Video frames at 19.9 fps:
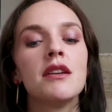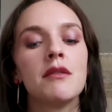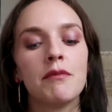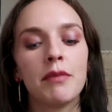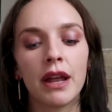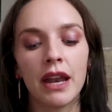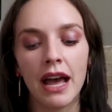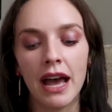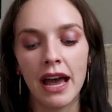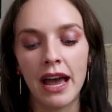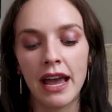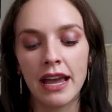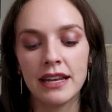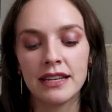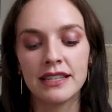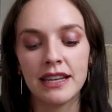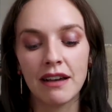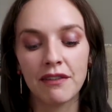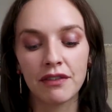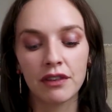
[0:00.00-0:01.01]
but I
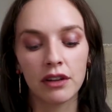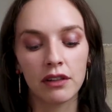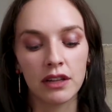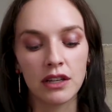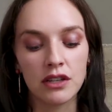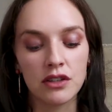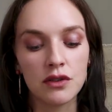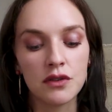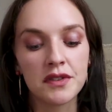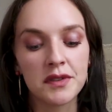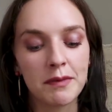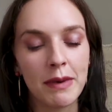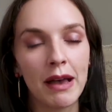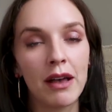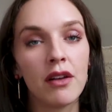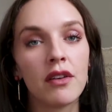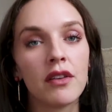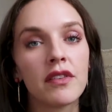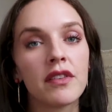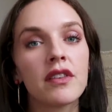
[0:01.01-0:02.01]
definitely do
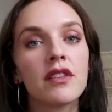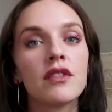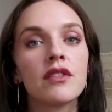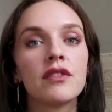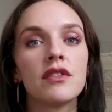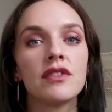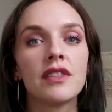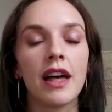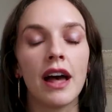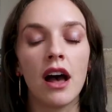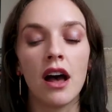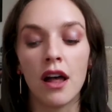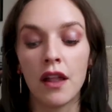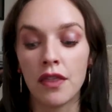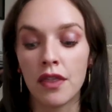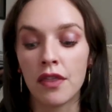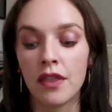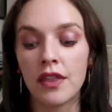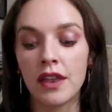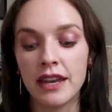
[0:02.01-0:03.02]
spells
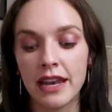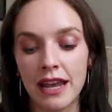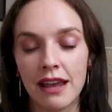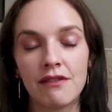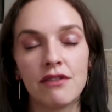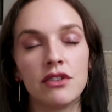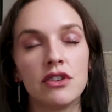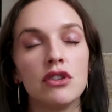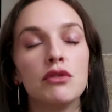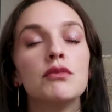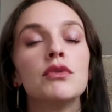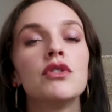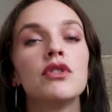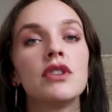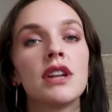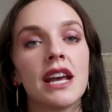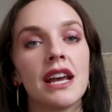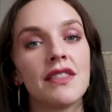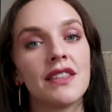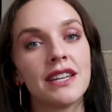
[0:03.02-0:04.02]
on the day of the new
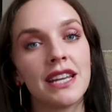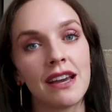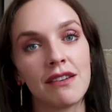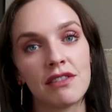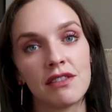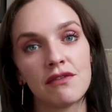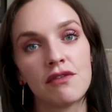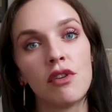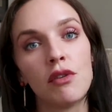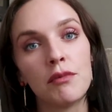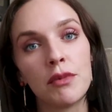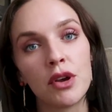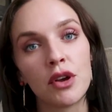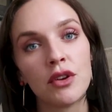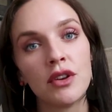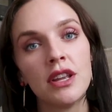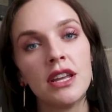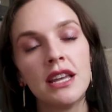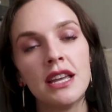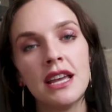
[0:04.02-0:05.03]
moon and the day of the full
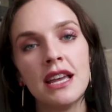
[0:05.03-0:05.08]
moon.